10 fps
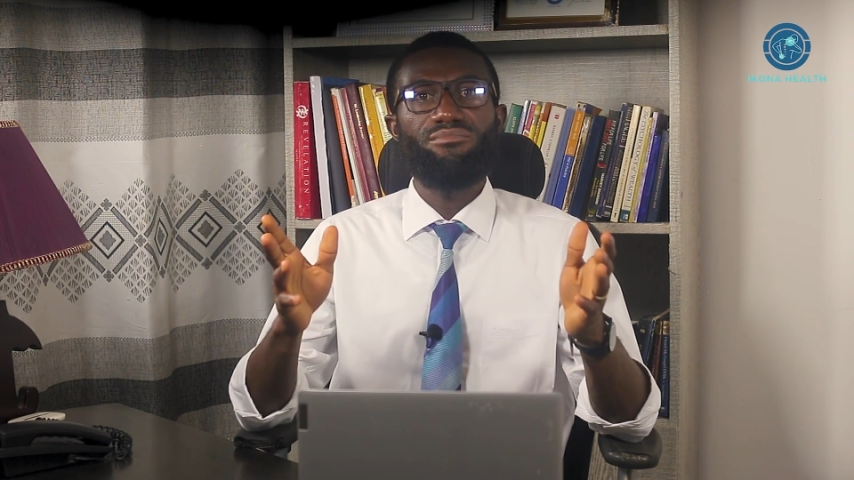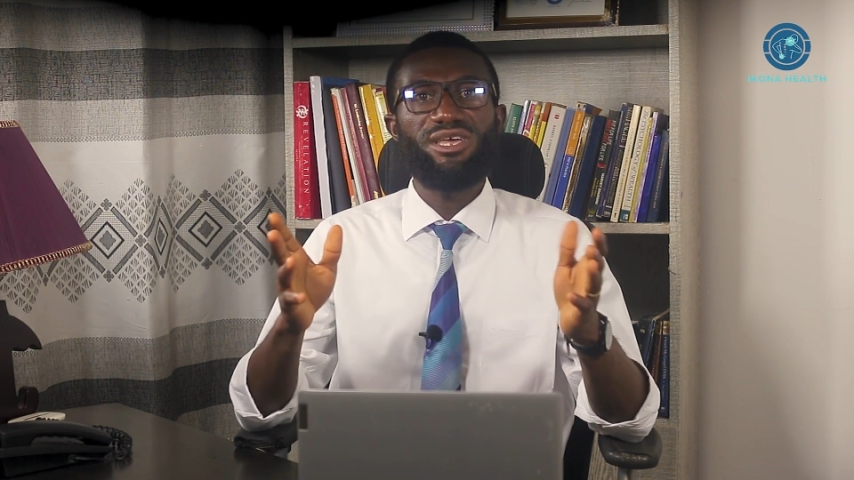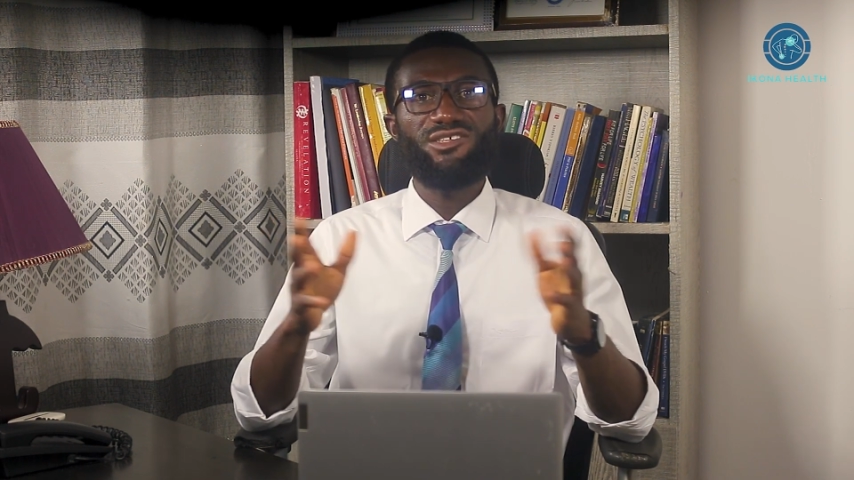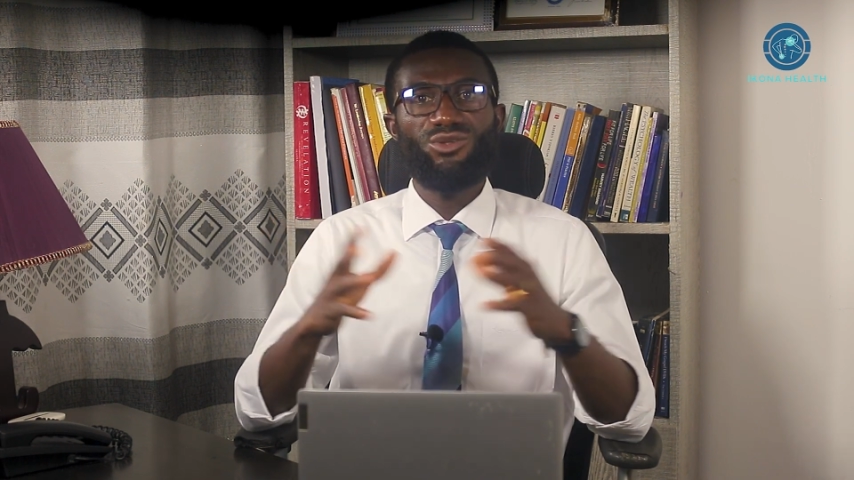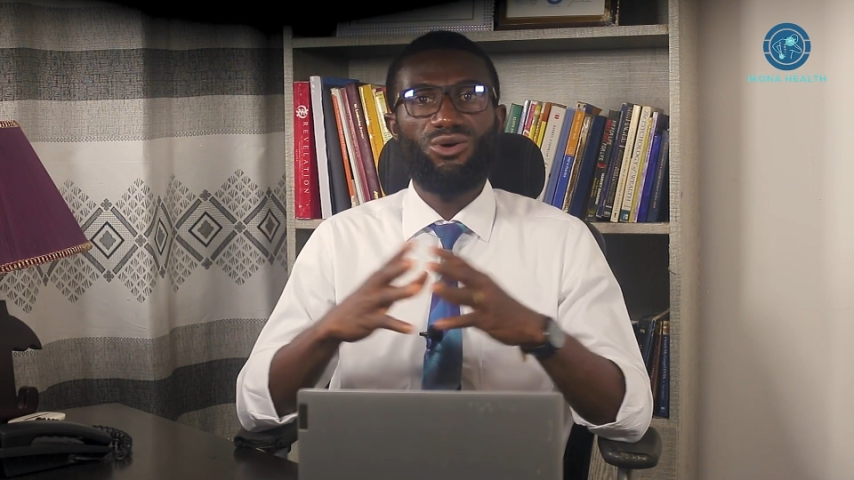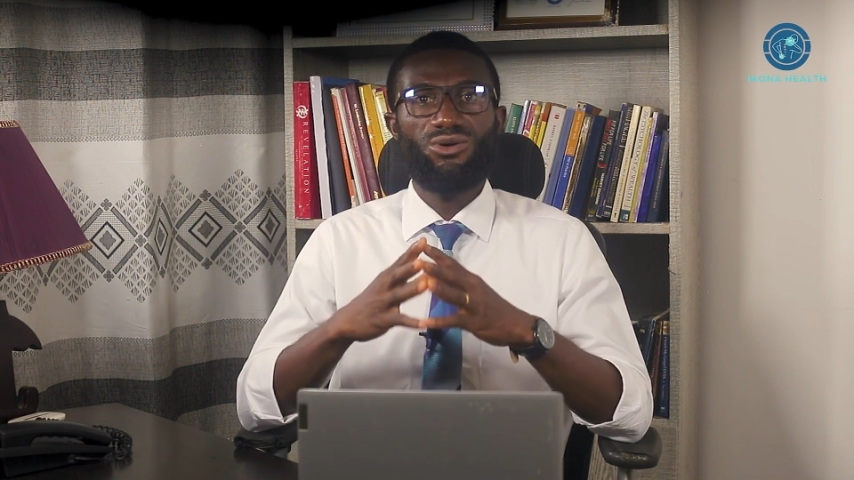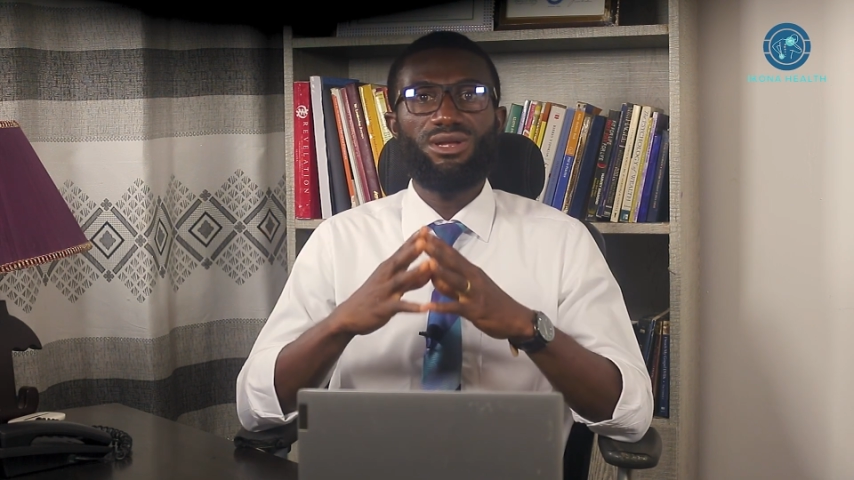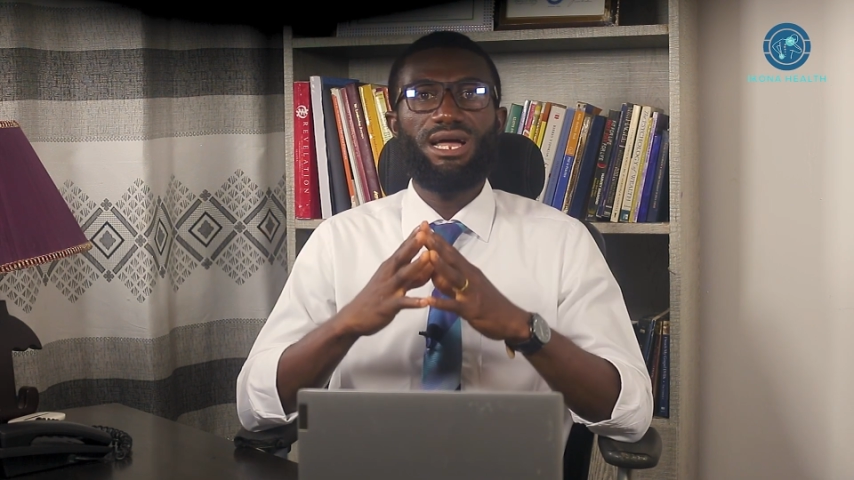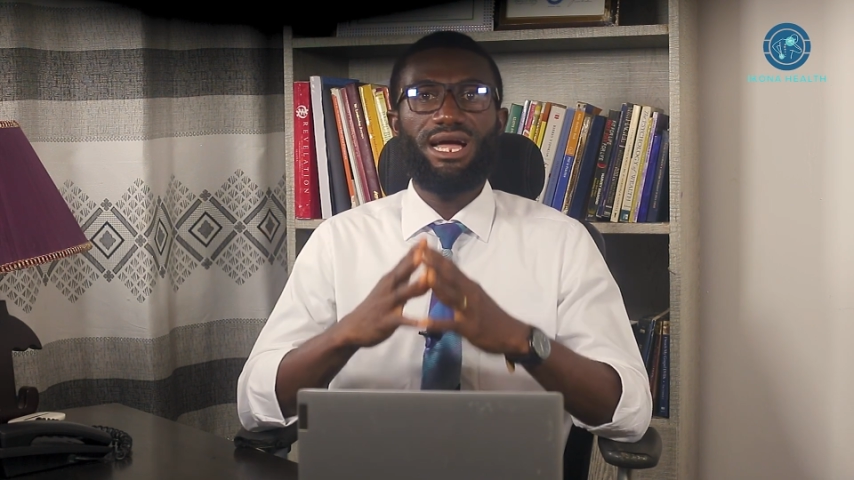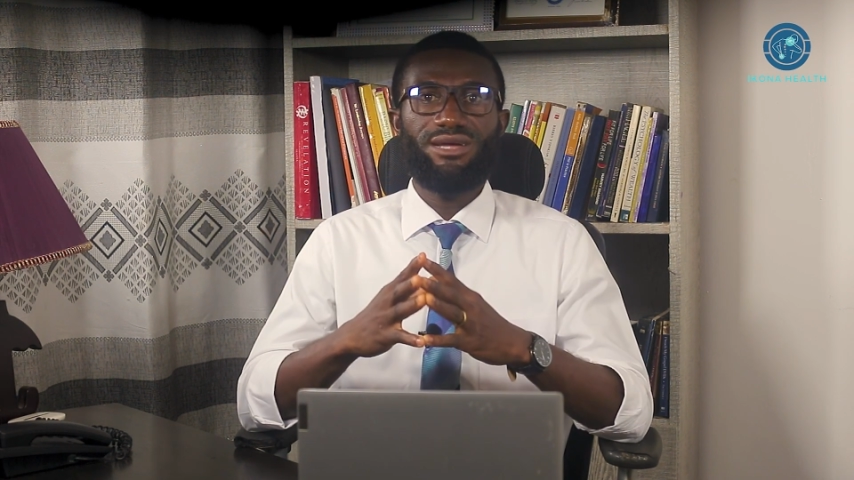based
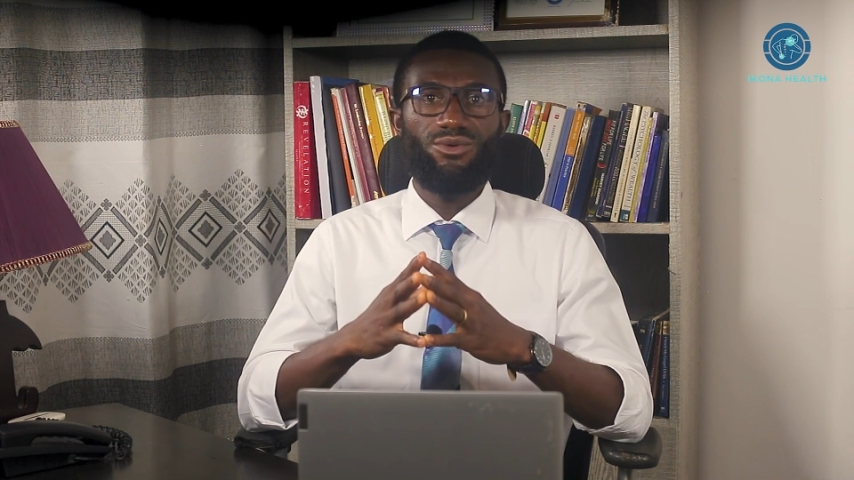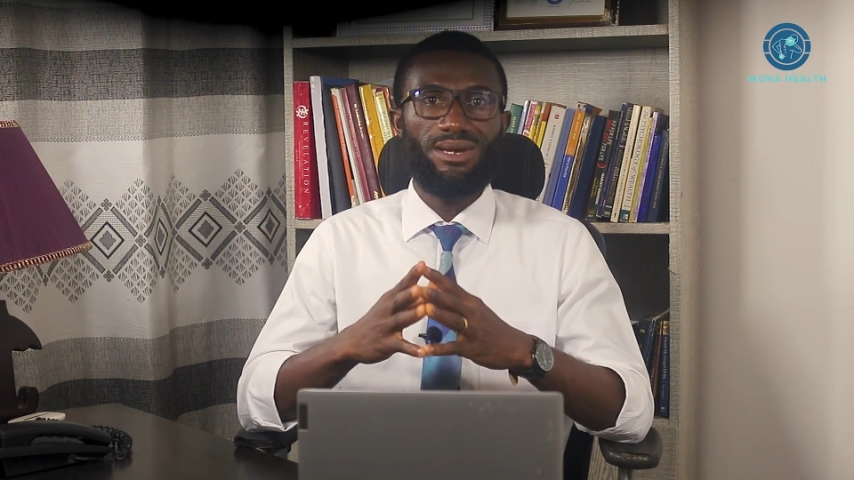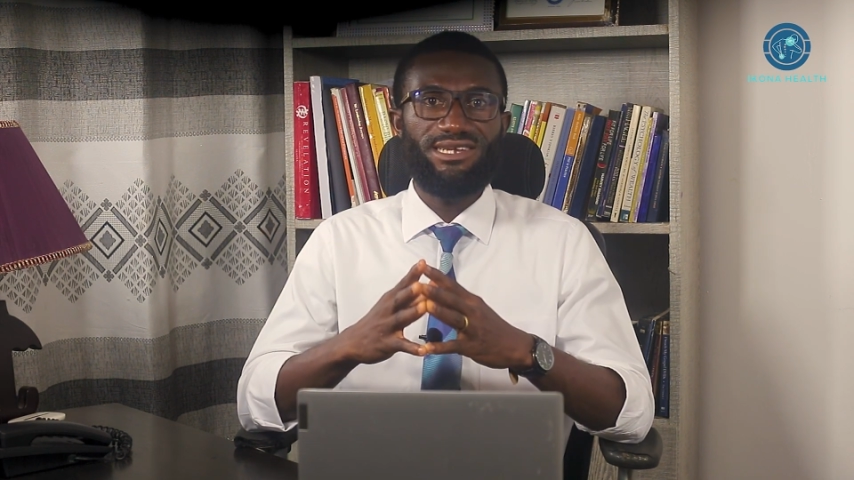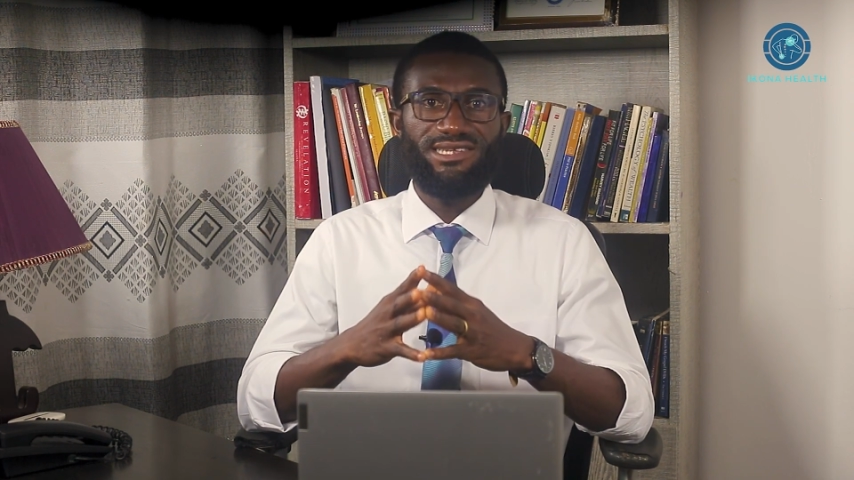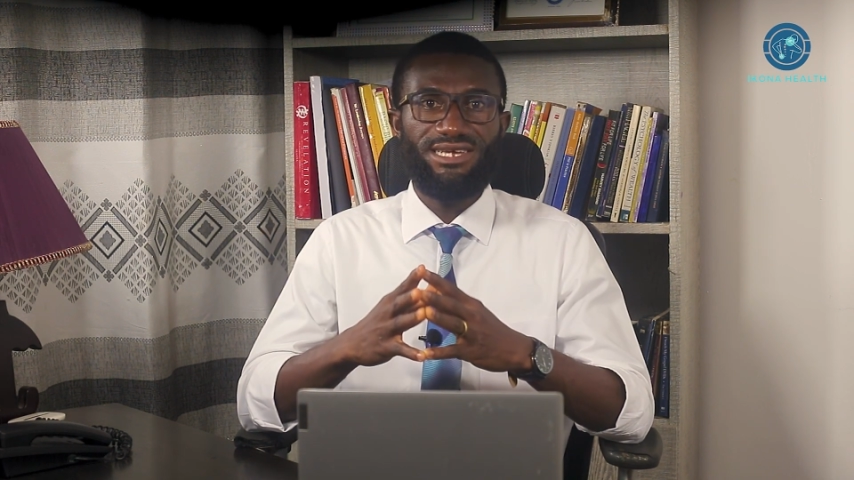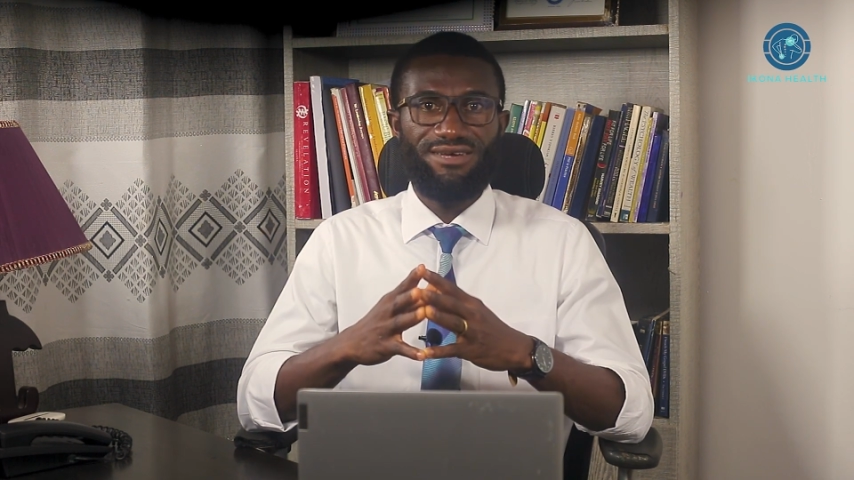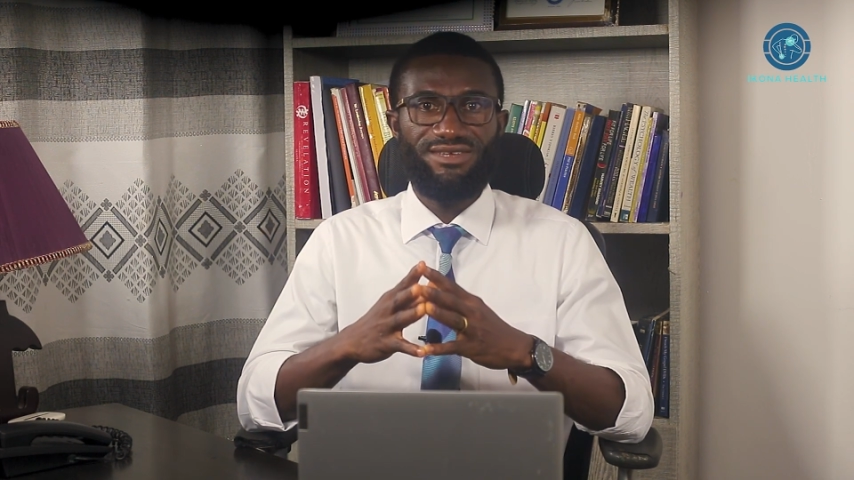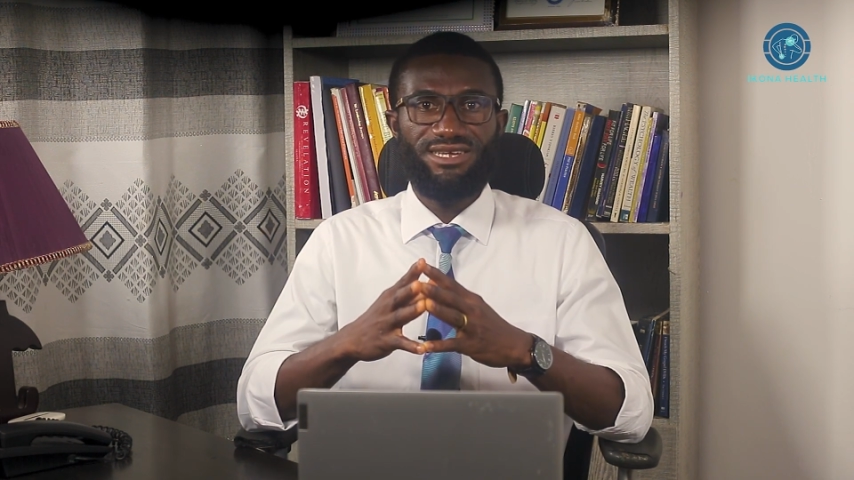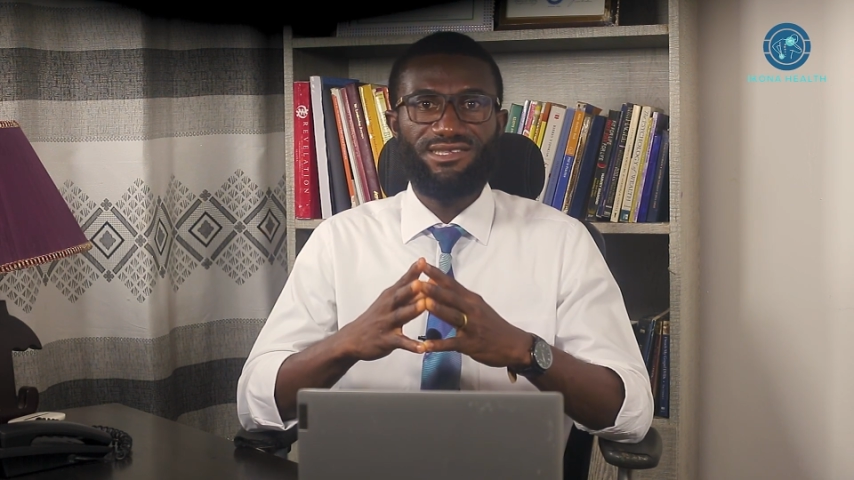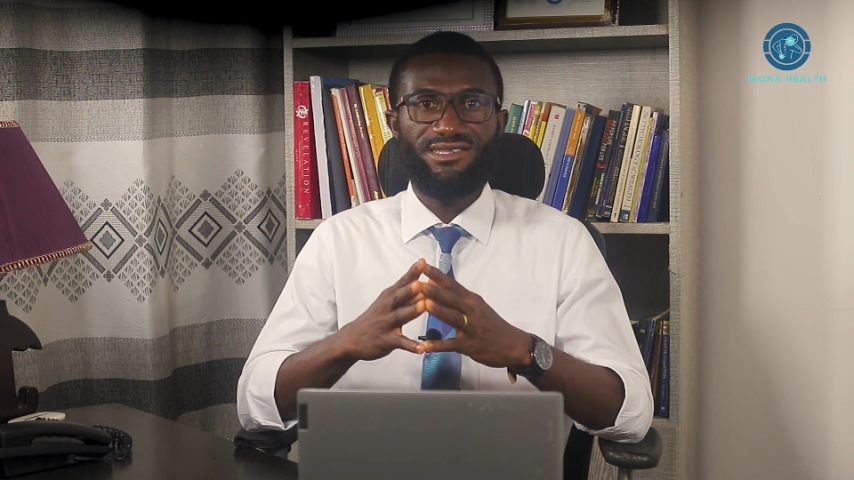on high quality
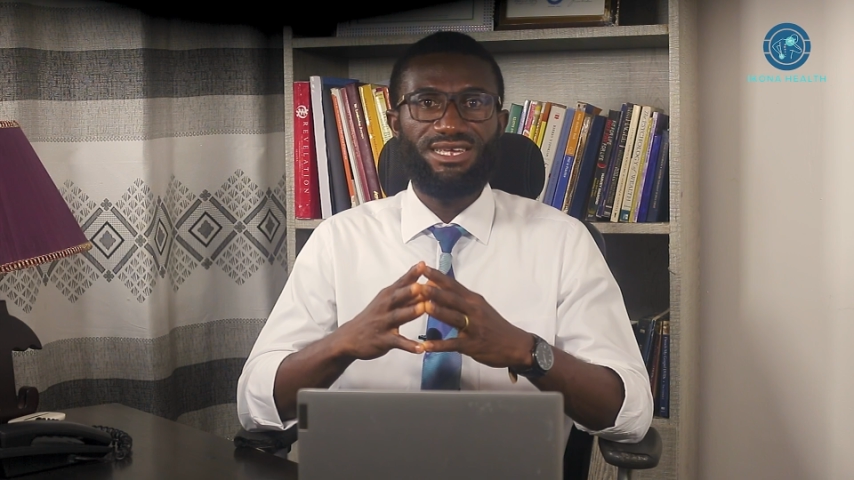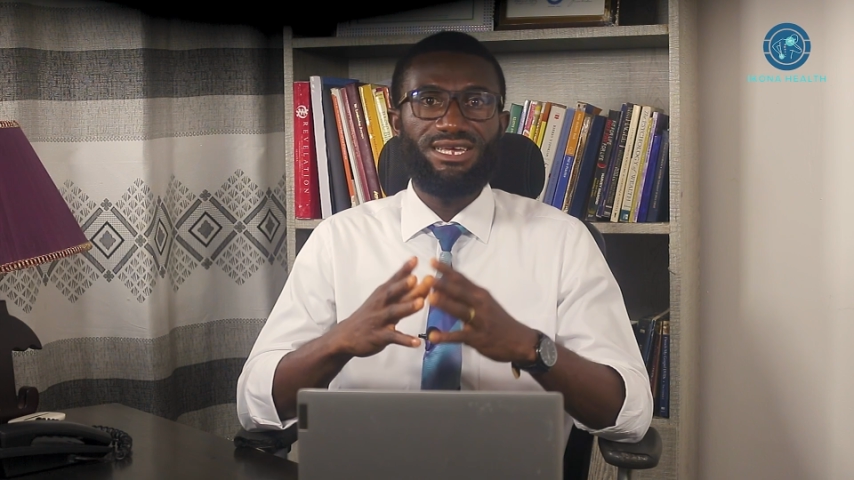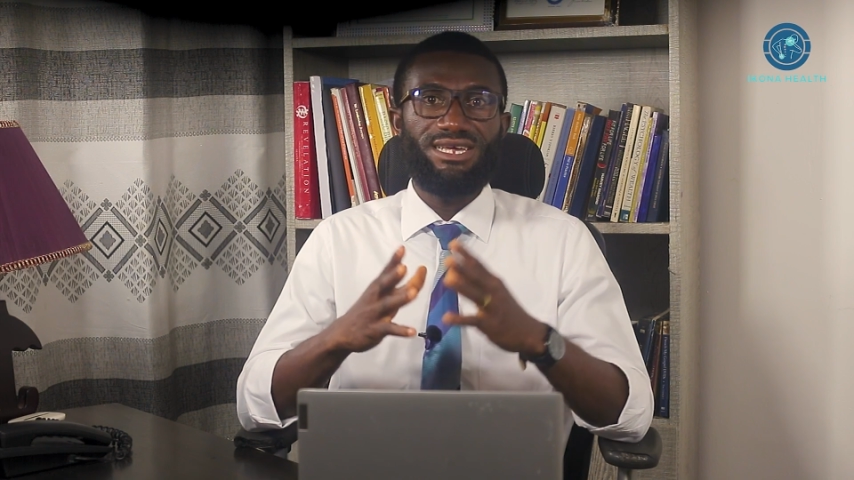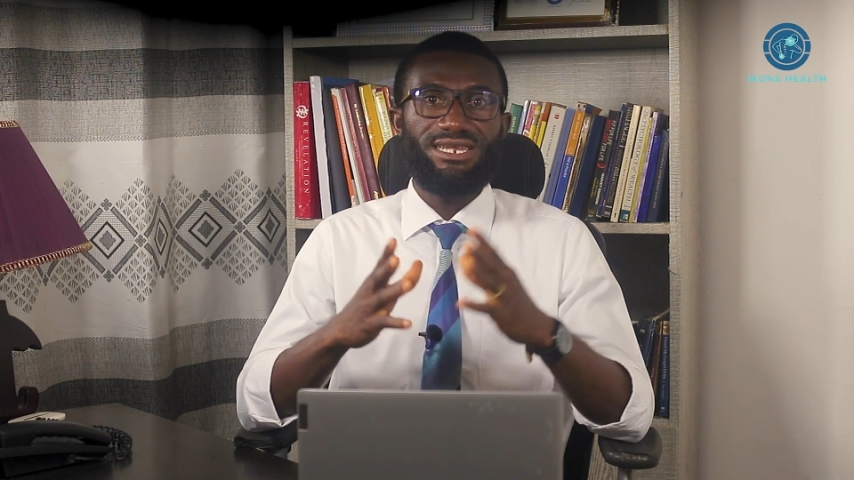evidence.